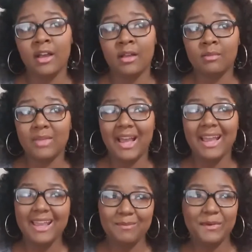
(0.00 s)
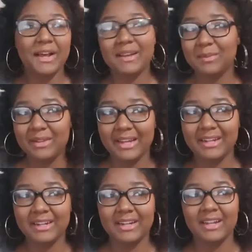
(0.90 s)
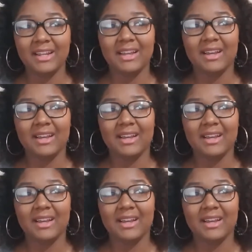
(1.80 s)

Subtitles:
I bought a planner,